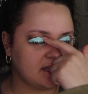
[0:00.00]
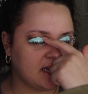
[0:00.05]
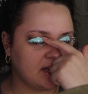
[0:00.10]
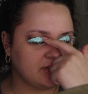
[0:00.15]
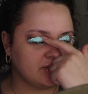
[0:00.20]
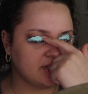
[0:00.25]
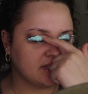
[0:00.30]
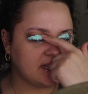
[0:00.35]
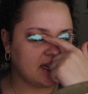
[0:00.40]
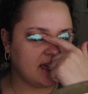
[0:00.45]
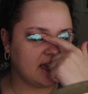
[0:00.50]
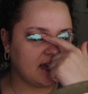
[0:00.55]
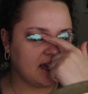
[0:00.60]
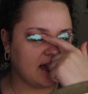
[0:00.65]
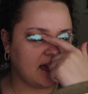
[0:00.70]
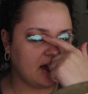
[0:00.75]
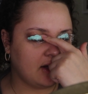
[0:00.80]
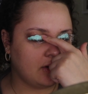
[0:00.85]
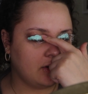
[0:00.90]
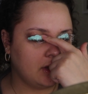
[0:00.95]
I'll just hang
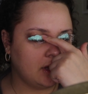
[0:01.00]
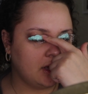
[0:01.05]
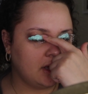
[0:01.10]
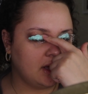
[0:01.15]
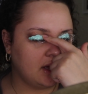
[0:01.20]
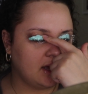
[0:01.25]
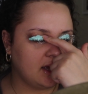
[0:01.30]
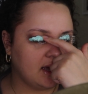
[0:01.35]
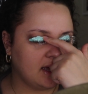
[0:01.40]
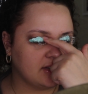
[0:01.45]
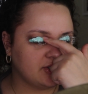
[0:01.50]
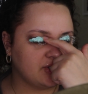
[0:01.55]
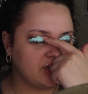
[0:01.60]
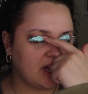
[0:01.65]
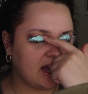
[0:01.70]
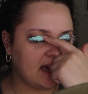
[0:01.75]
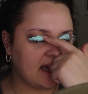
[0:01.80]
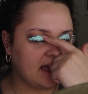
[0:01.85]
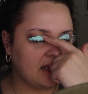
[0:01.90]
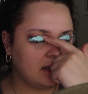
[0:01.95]
out and
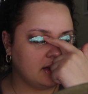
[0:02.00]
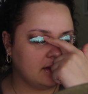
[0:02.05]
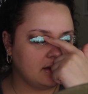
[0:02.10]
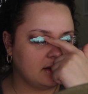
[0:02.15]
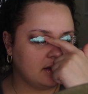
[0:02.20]
chat.